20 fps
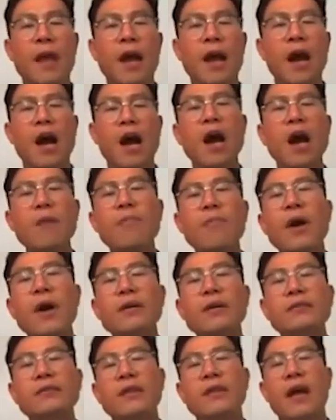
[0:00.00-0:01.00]
How
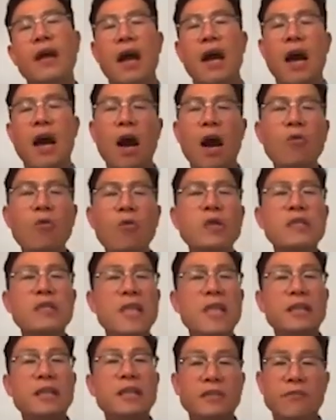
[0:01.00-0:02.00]
about our
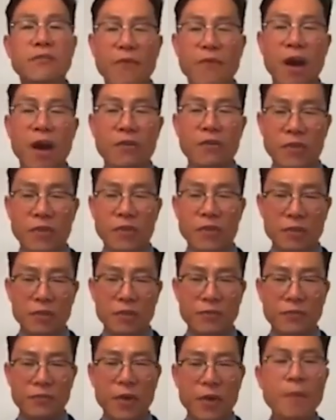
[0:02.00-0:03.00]
next five
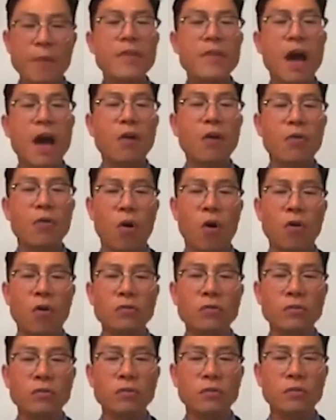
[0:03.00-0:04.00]
years from now
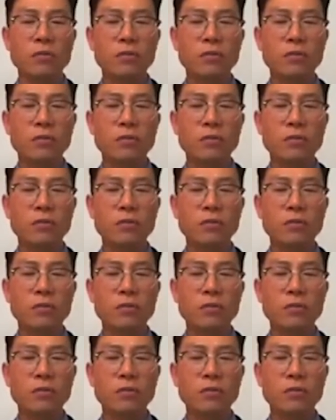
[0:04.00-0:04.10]
on,